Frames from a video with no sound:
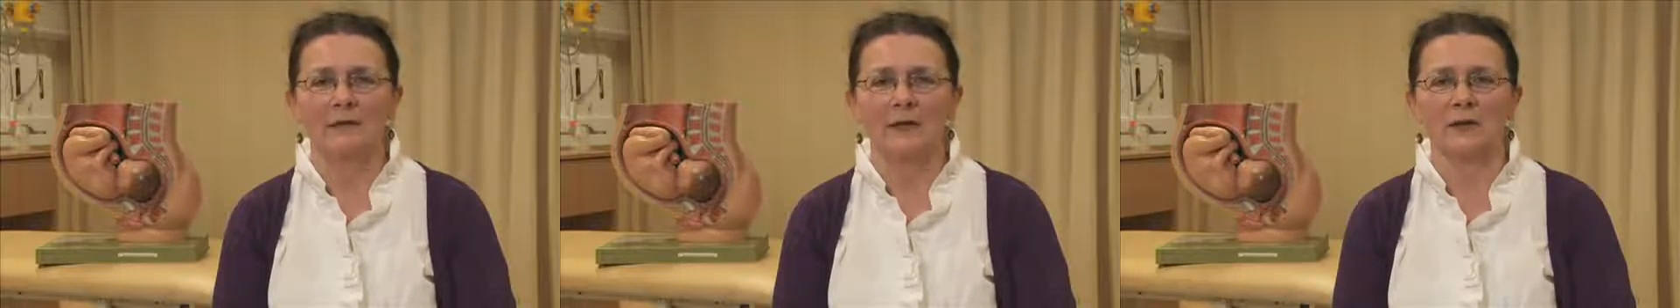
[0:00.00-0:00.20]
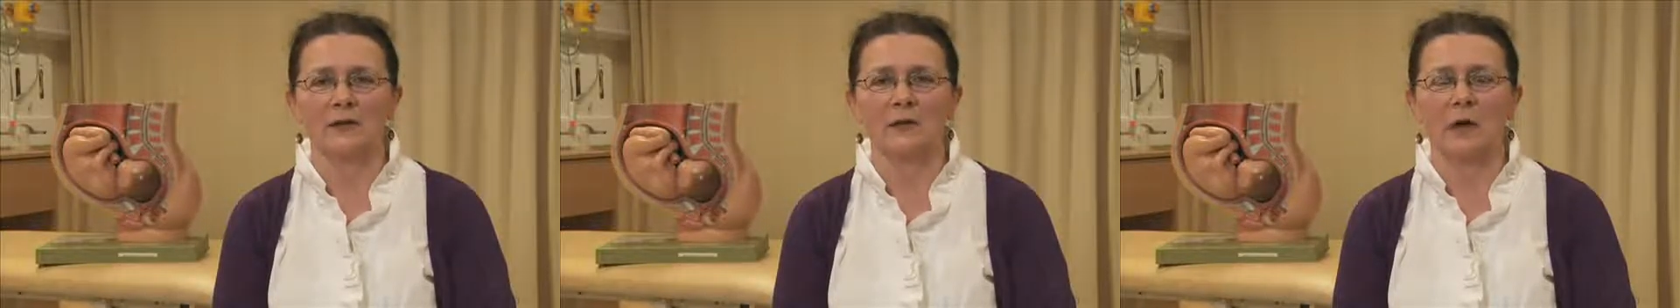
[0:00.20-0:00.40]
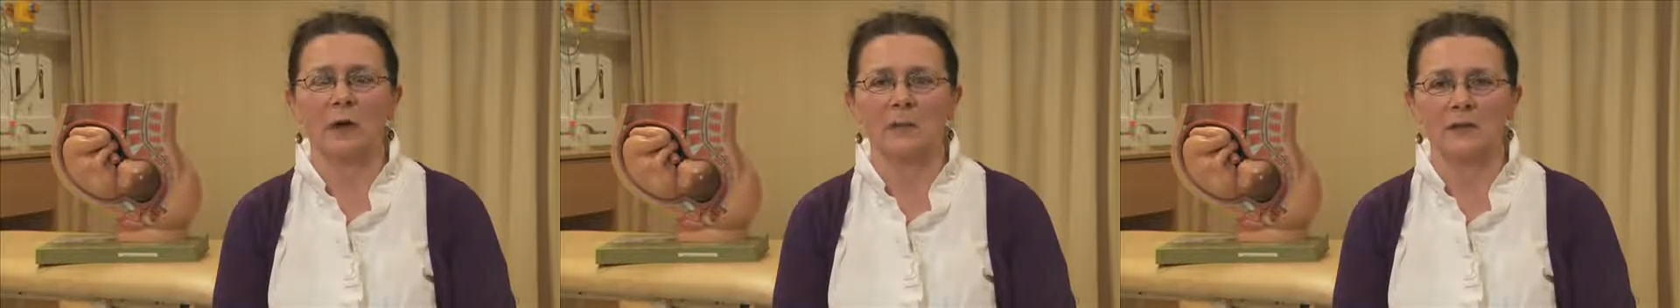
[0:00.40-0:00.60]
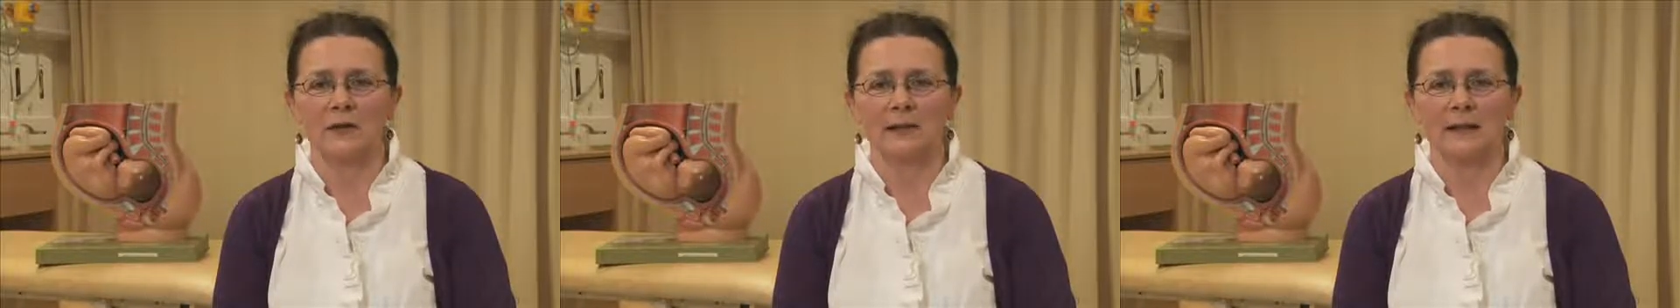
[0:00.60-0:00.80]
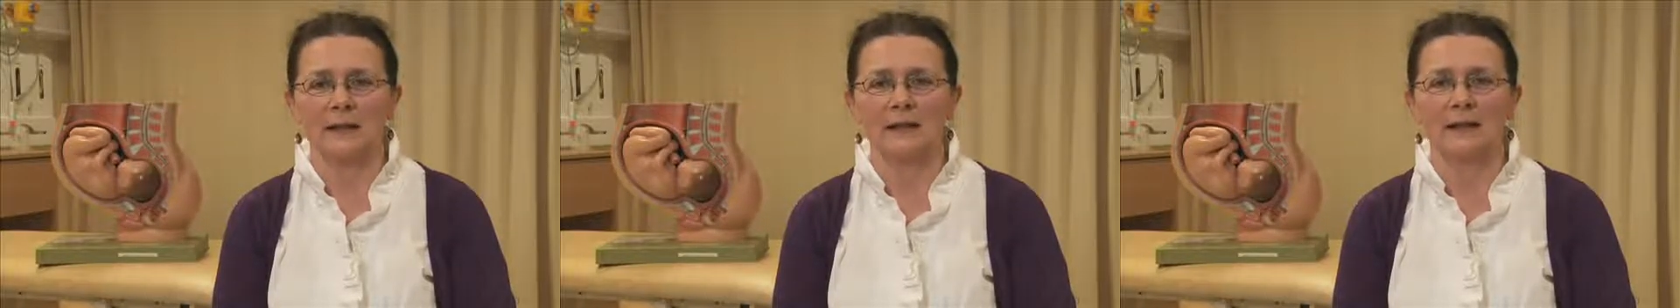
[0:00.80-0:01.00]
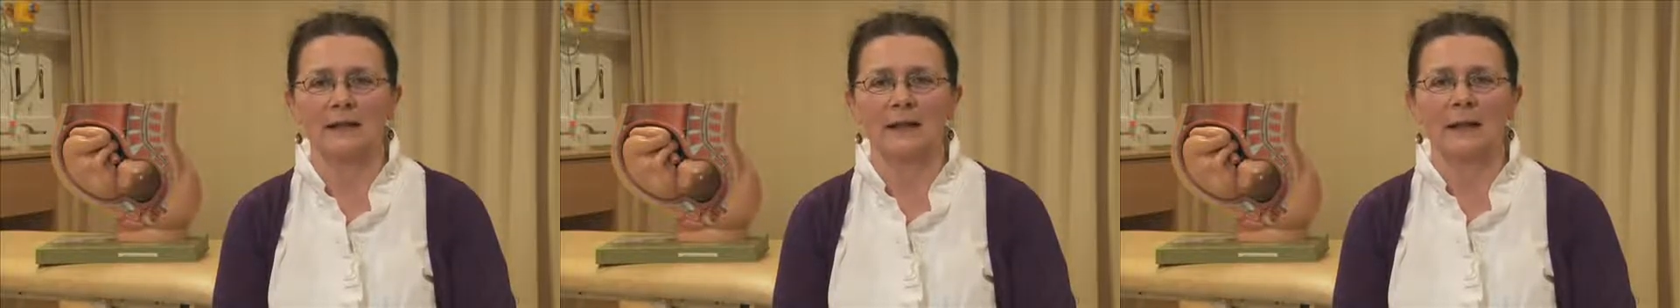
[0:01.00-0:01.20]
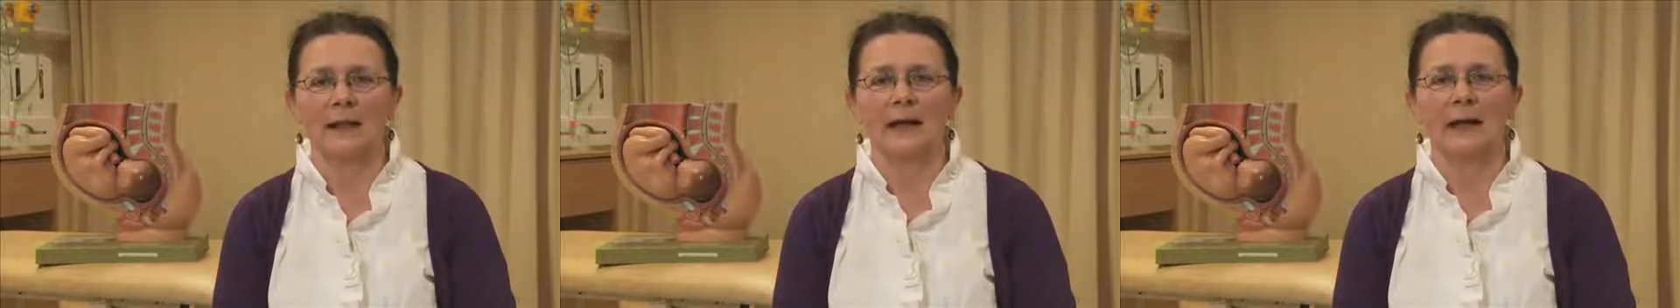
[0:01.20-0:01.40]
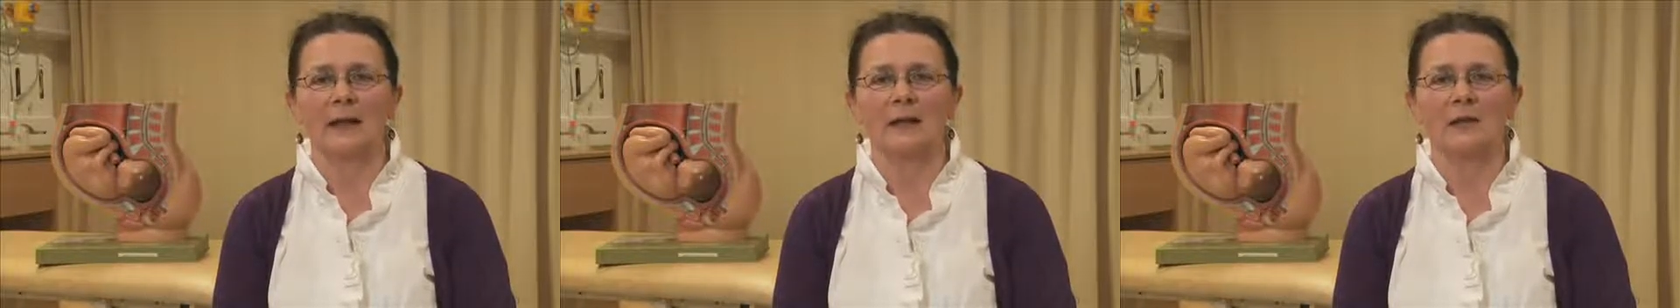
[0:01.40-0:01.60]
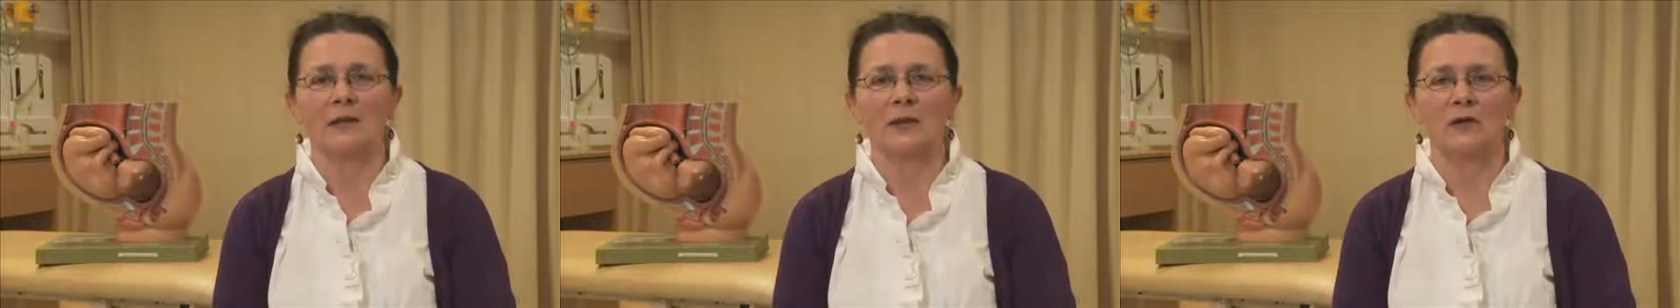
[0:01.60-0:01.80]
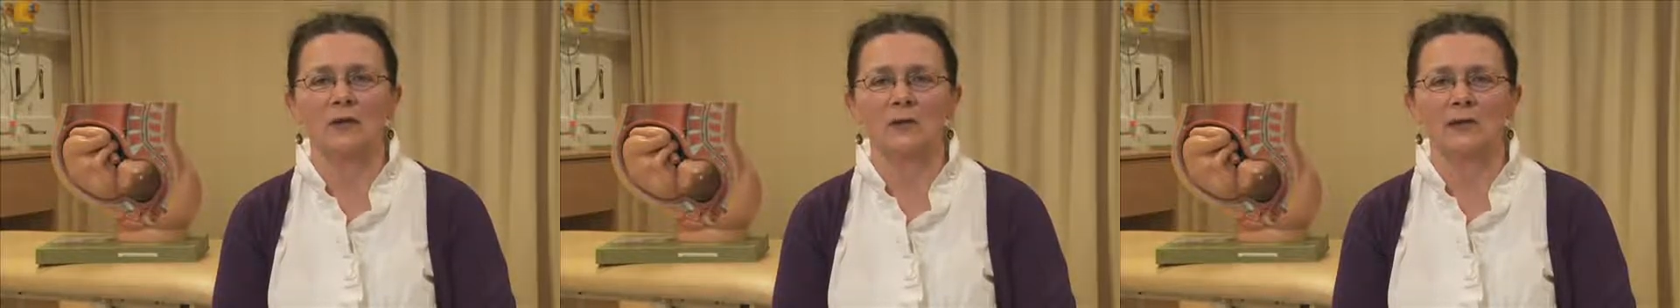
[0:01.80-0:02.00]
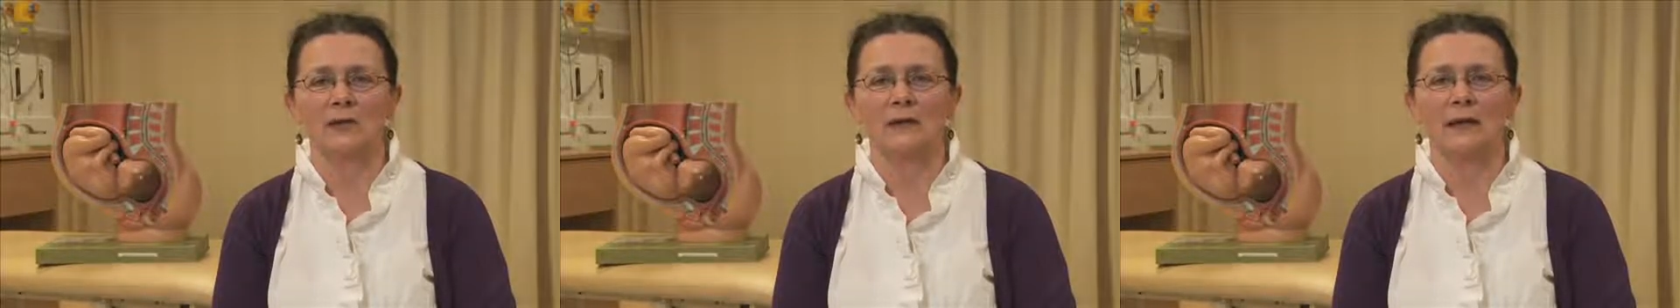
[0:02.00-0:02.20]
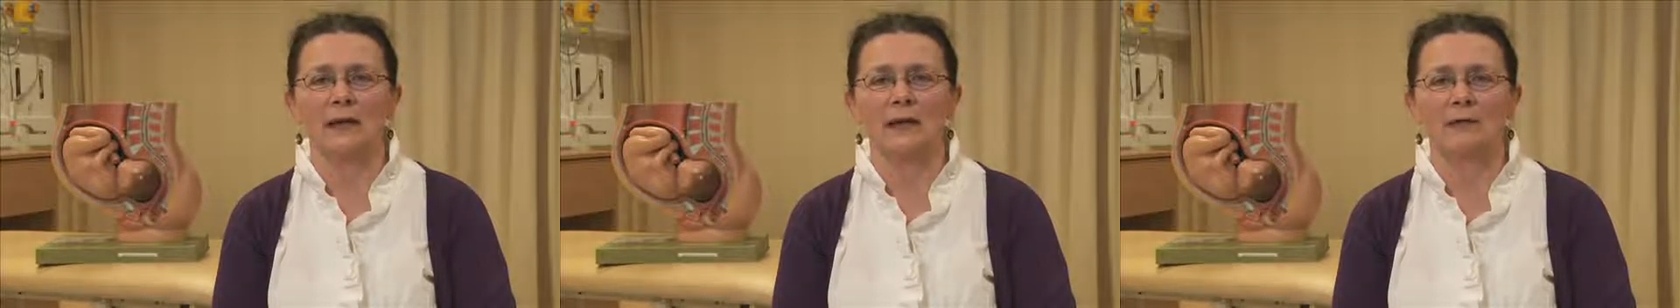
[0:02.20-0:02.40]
that are up to date and are using